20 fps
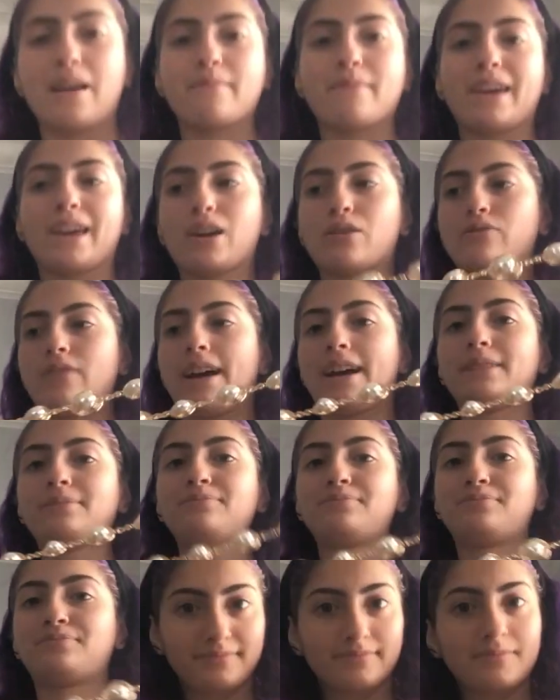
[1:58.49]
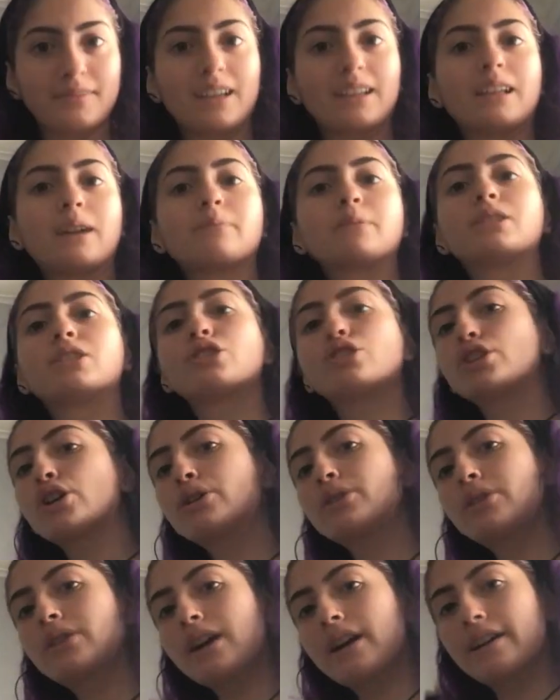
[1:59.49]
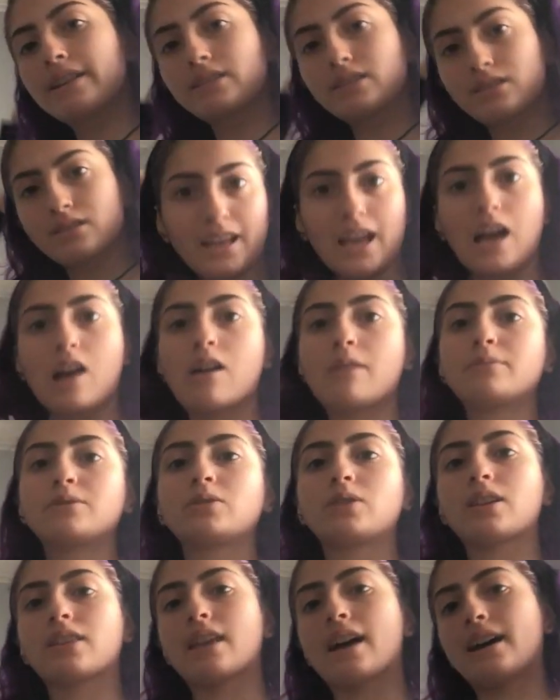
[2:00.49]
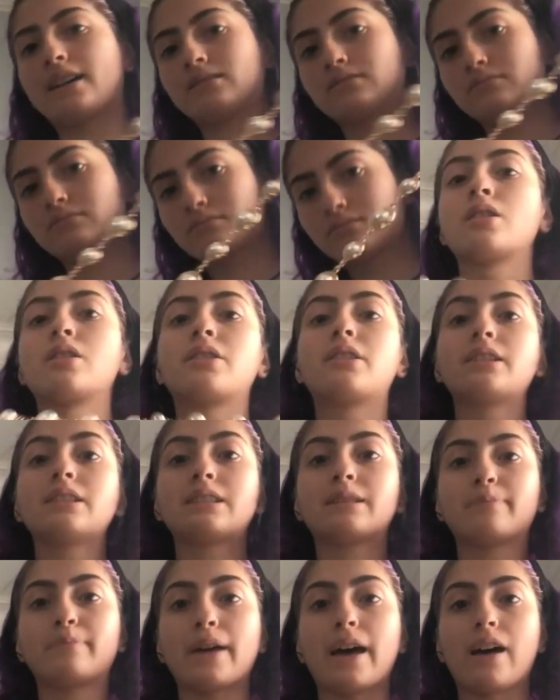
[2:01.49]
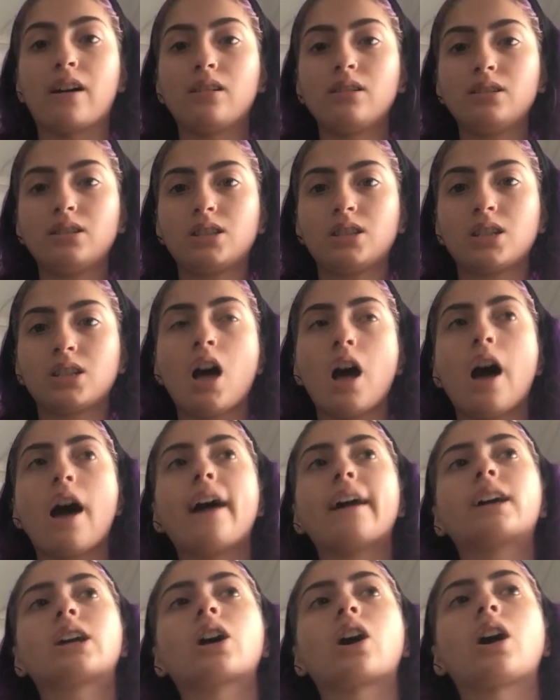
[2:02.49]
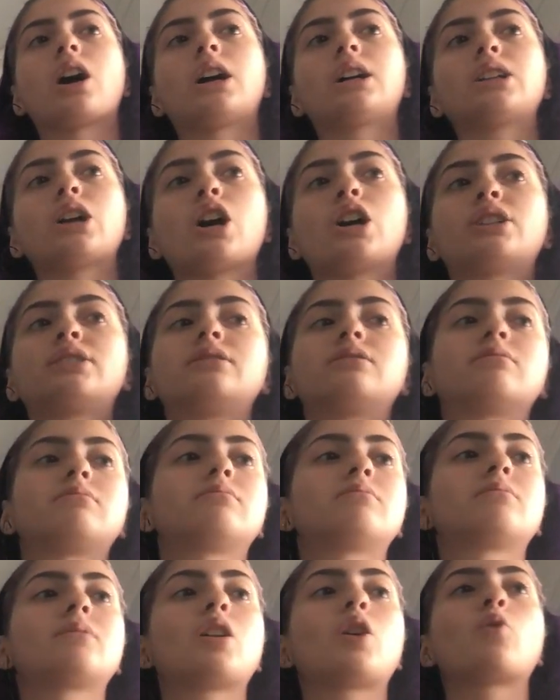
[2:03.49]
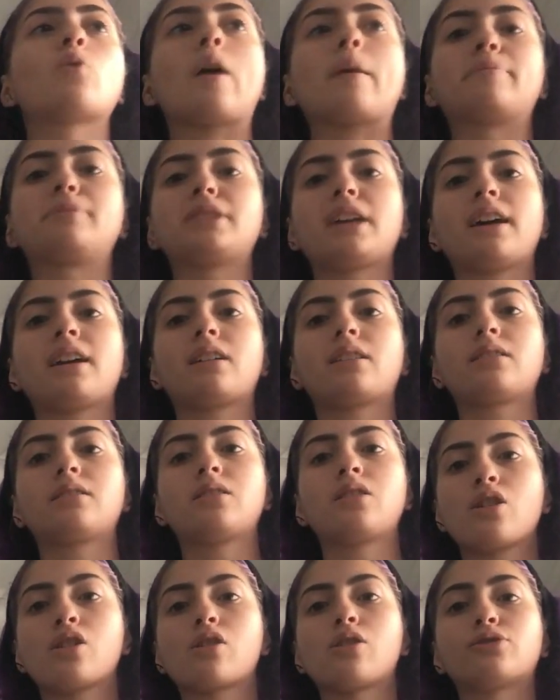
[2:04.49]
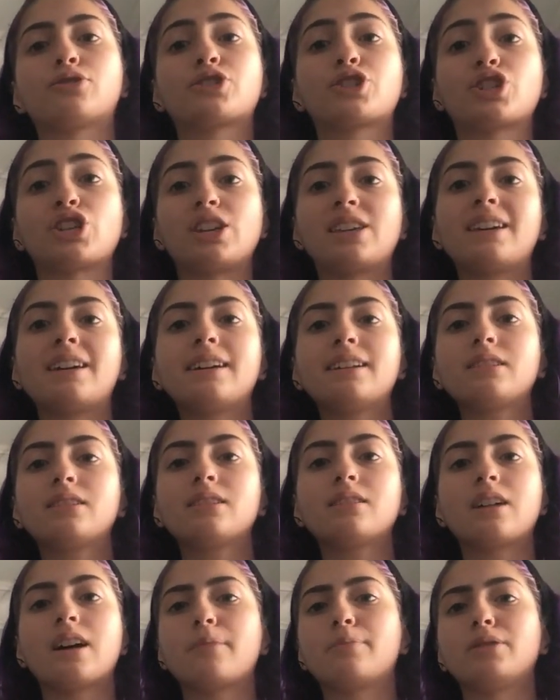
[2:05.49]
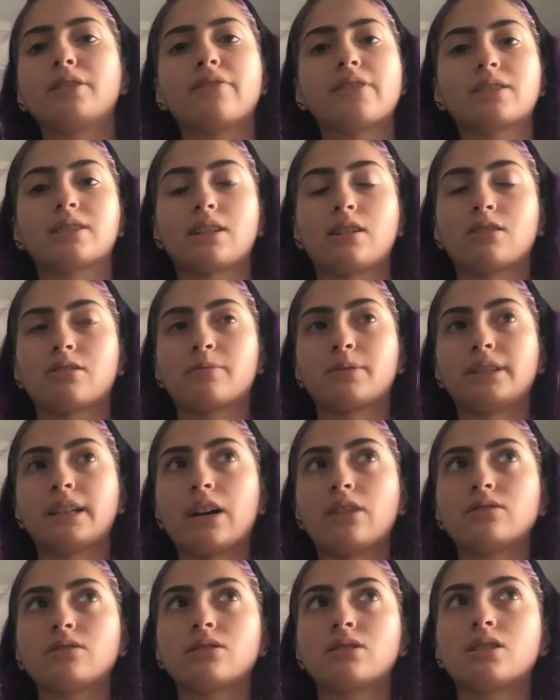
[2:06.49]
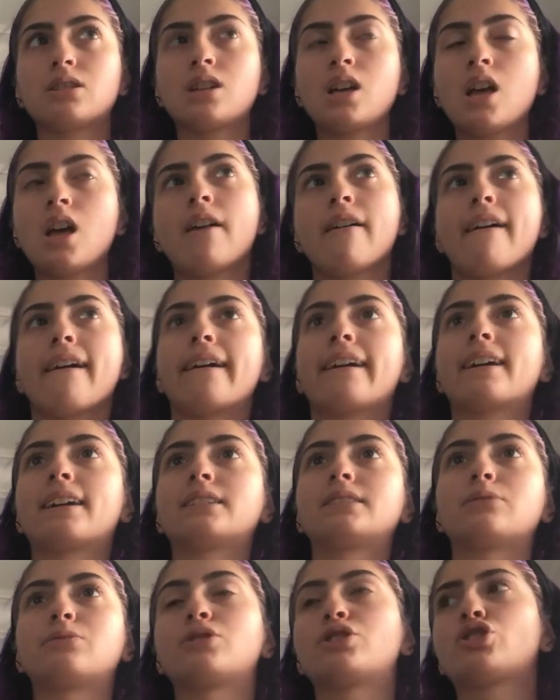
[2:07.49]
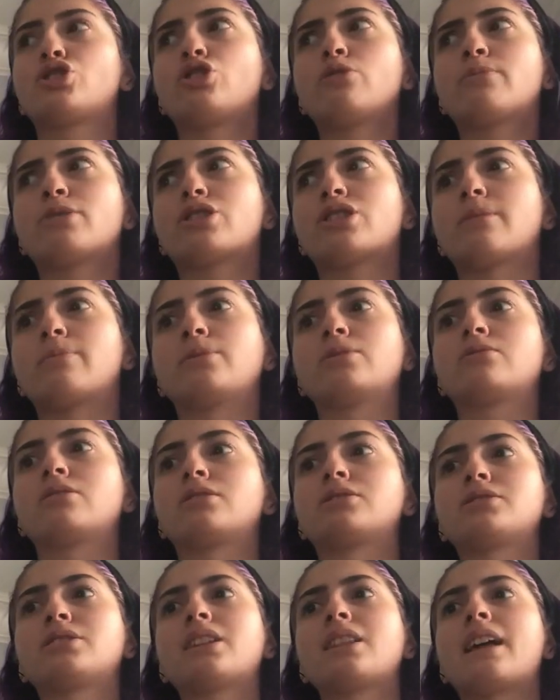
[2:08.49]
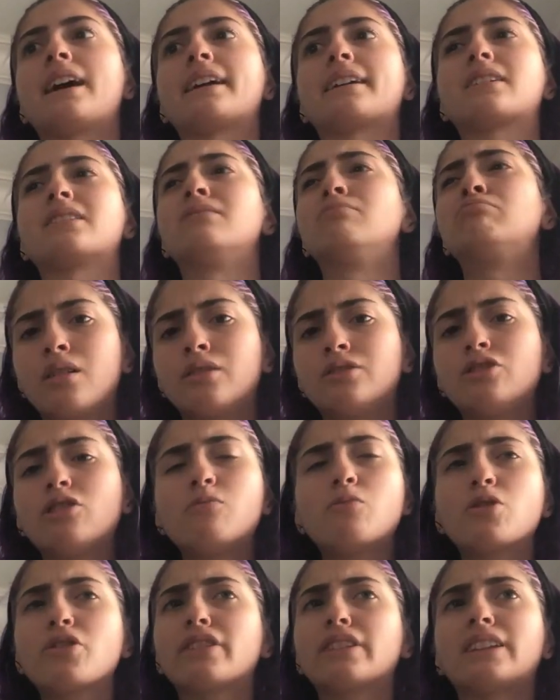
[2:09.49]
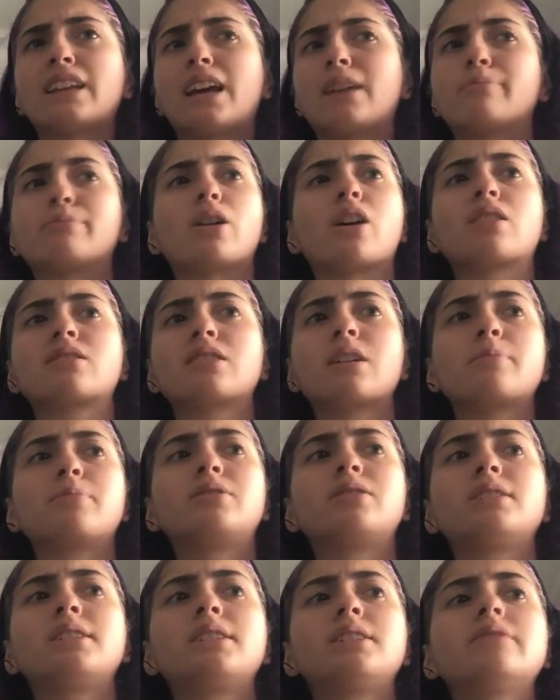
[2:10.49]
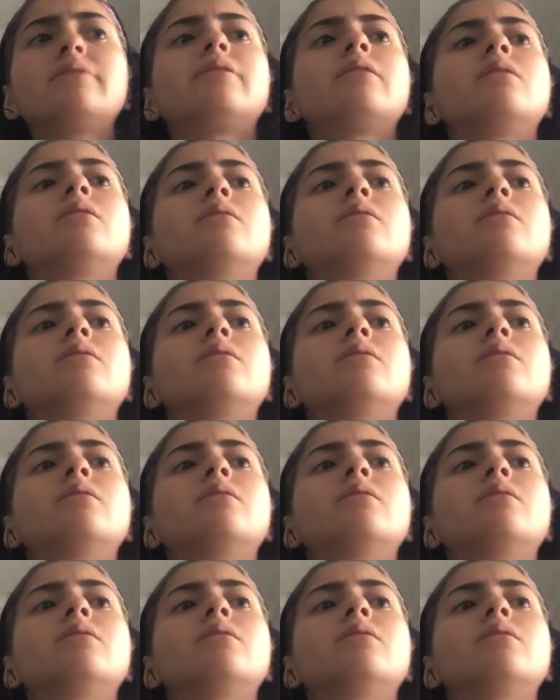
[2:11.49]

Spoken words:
and make it red. And I'm gonna show you guys how I'm doing that. This belt I got on a website called Shein. I believe that's how it's pronounced. And it was super cheap. It was literally like no more than 8 bucks, I believe.